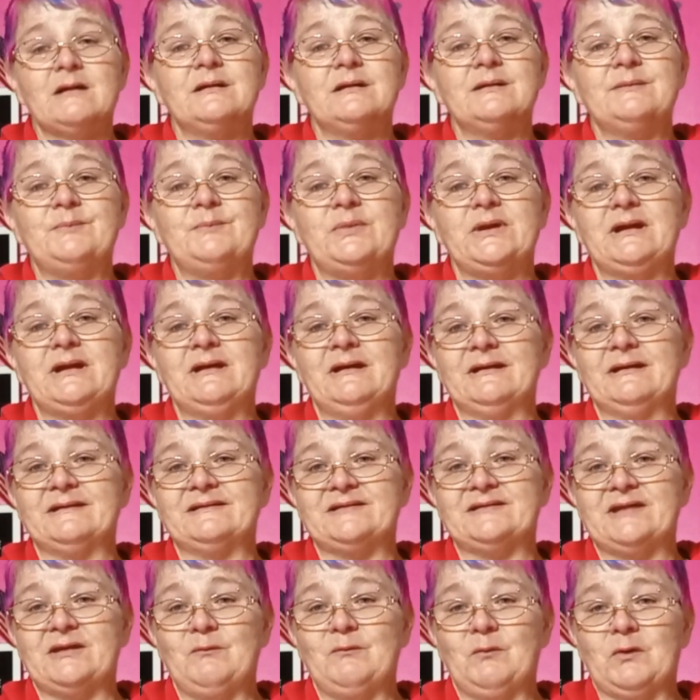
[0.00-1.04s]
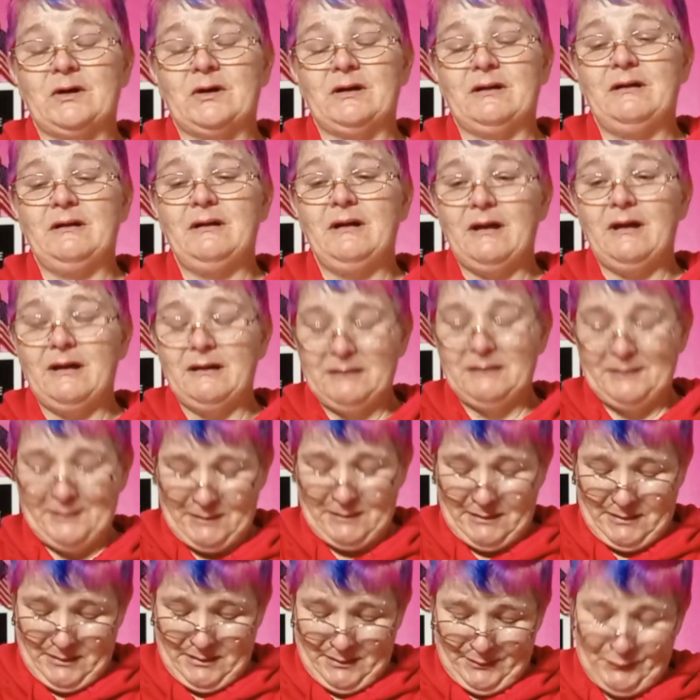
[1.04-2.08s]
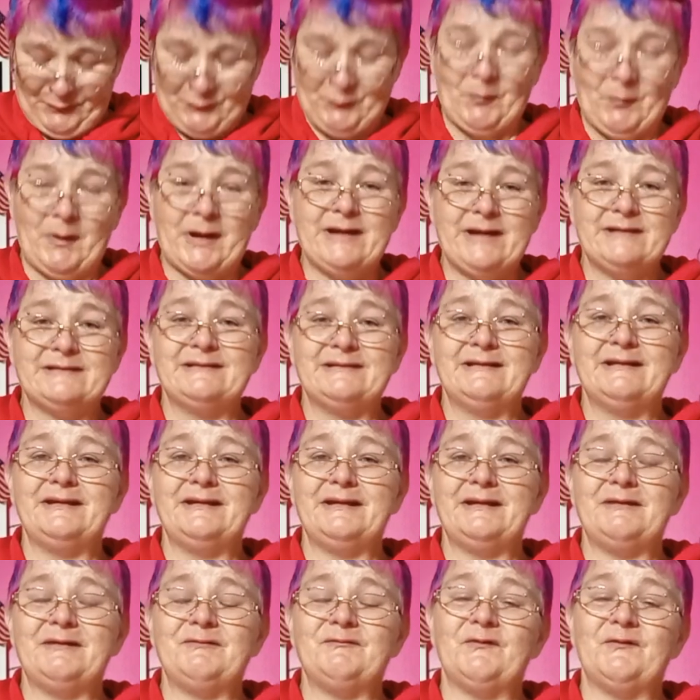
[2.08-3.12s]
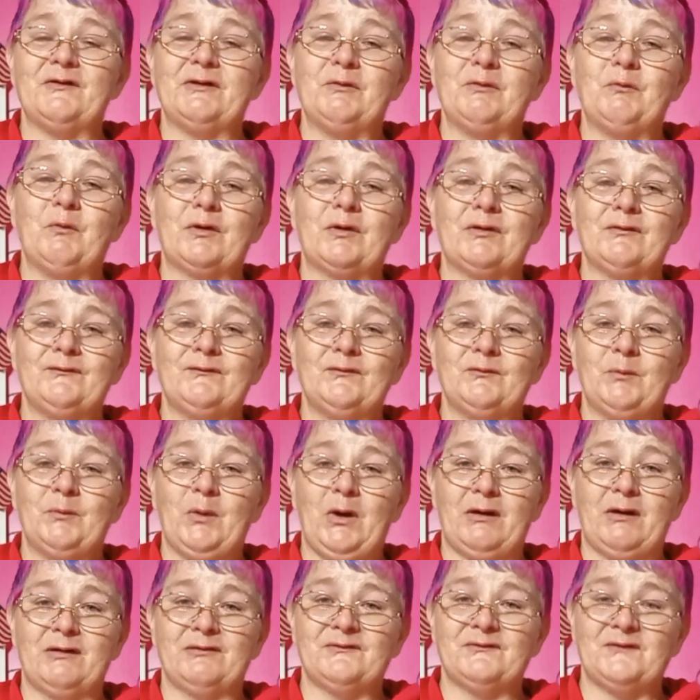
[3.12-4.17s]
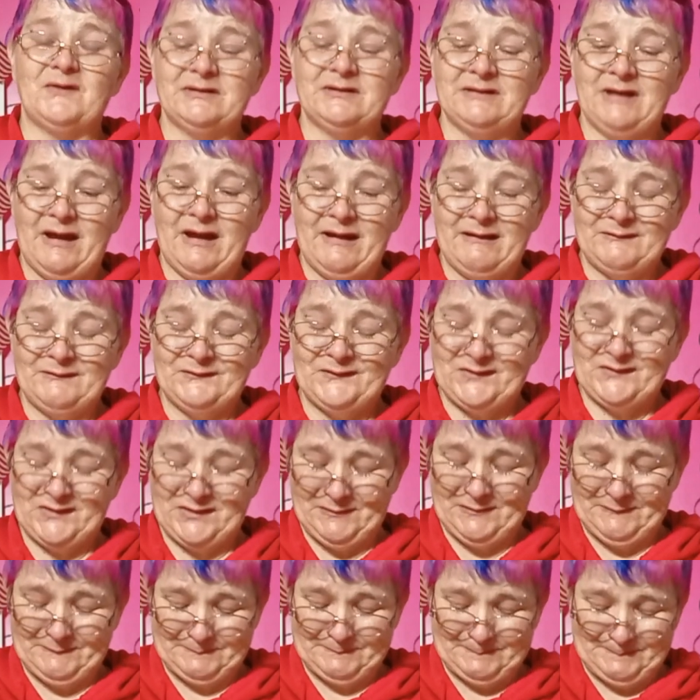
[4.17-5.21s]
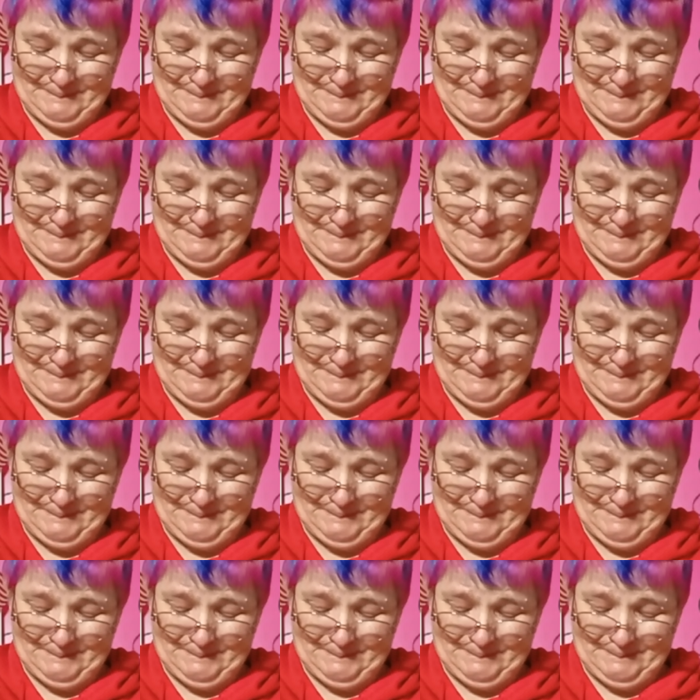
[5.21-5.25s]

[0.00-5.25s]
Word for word: uh, because they were a great and very wonderful part of our lives.